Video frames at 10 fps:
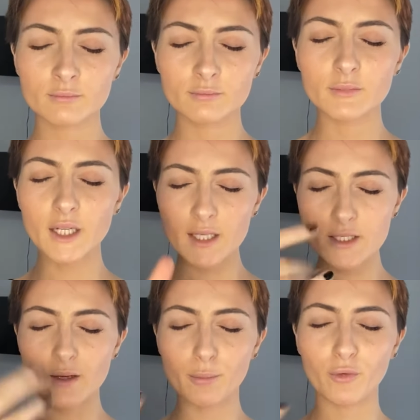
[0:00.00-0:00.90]
Let it
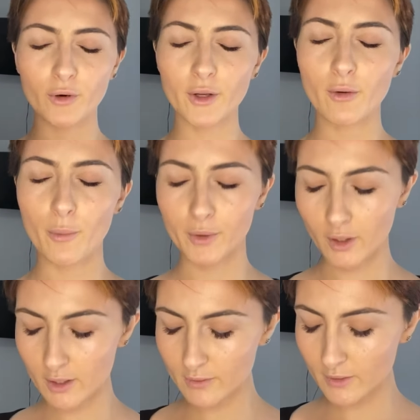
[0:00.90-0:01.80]
sit before you open your
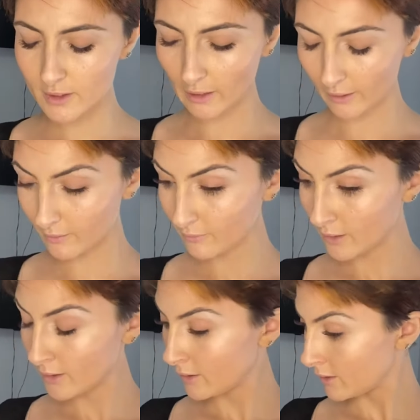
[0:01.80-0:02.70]
eyes for a second.
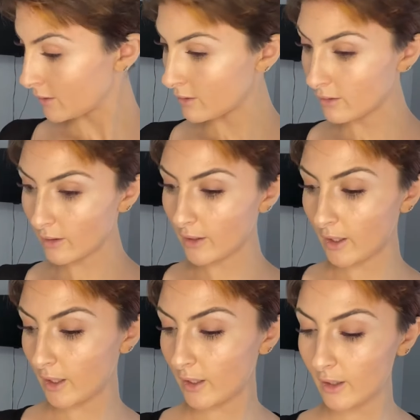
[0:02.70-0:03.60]

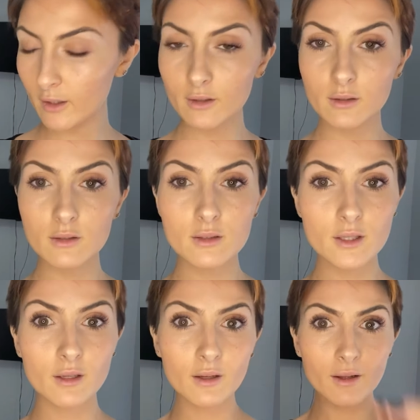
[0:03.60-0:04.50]
And
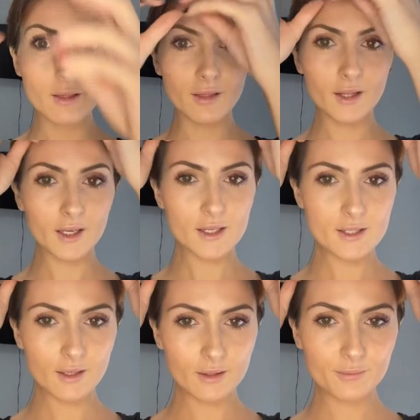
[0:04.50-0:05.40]
that is
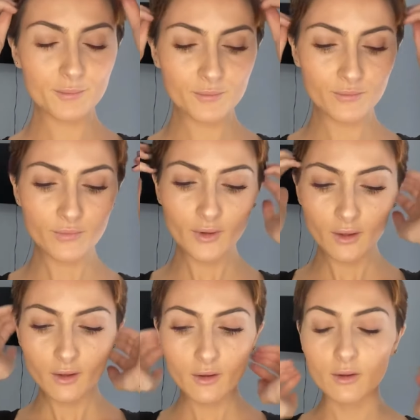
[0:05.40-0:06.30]
it.
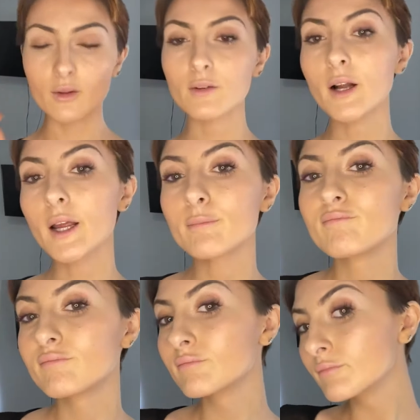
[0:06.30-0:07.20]
All right.
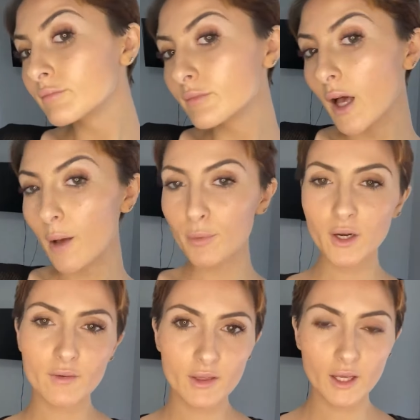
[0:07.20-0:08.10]
I'll put
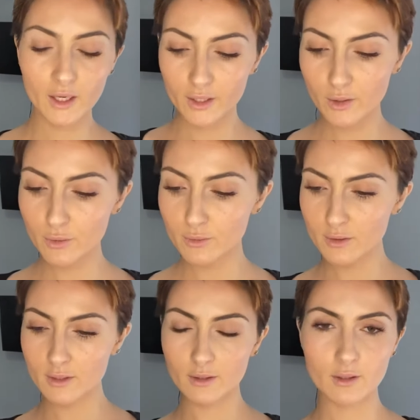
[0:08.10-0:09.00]
everything I
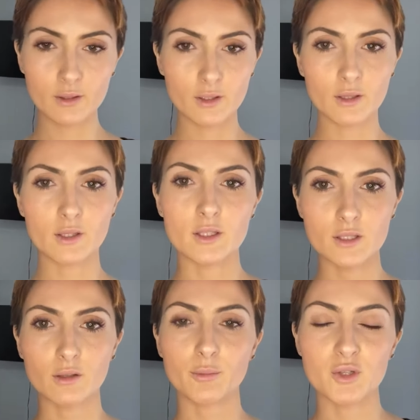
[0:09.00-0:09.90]
used in the
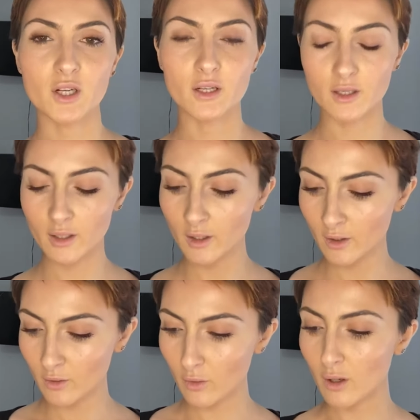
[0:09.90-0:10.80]
description,
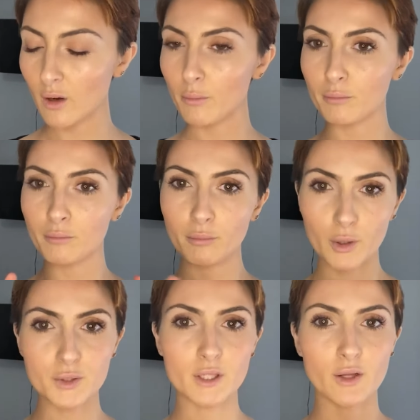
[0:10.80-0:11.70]
or I'll
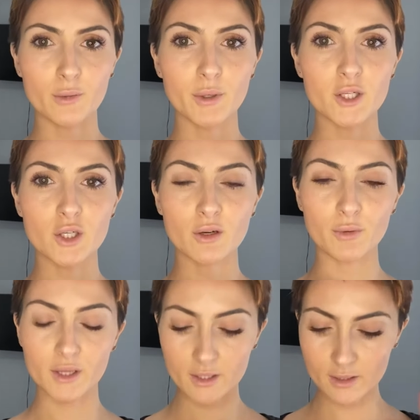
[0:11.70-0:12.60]
post another picture
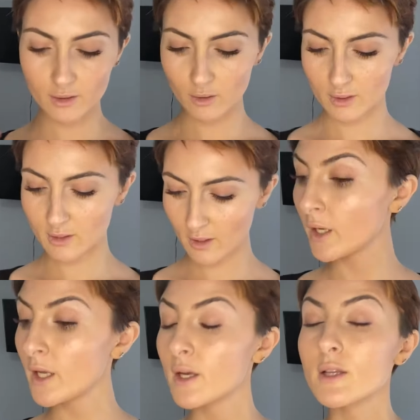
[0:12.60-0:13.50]
with this so you can see it.
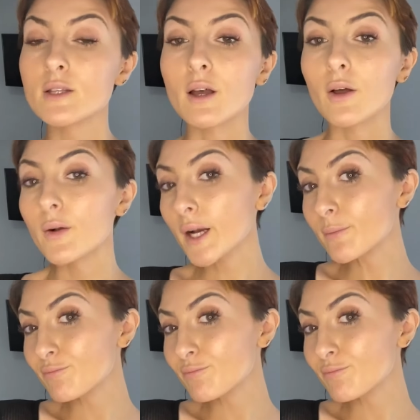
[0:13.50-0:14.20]
All right.